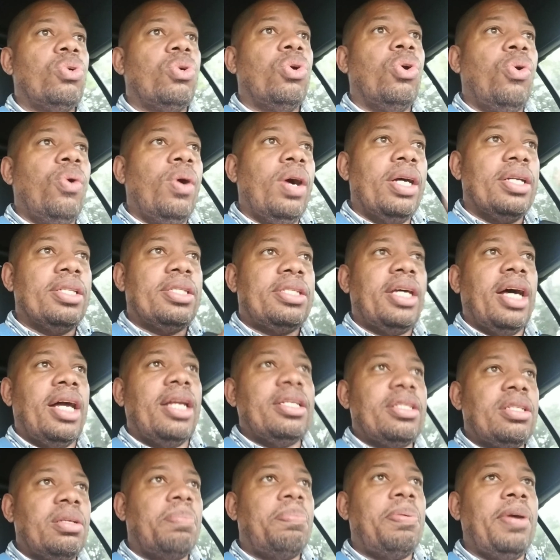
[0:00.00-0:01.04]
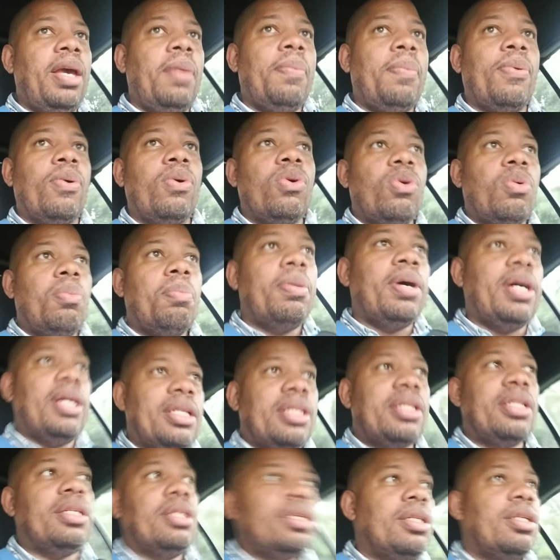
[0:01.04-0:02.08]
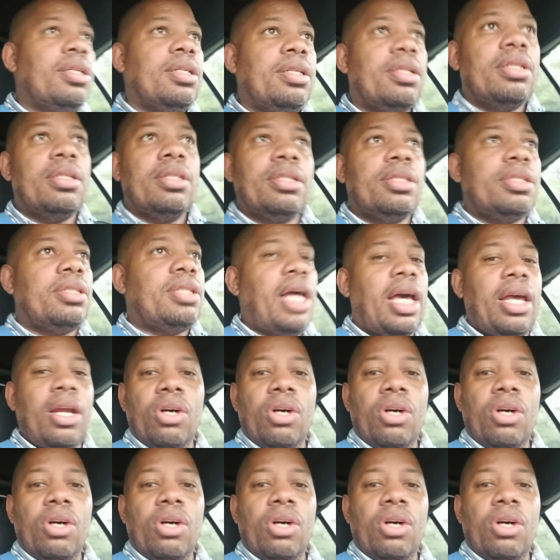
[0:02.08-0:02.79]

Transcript: who are intelligent people, but they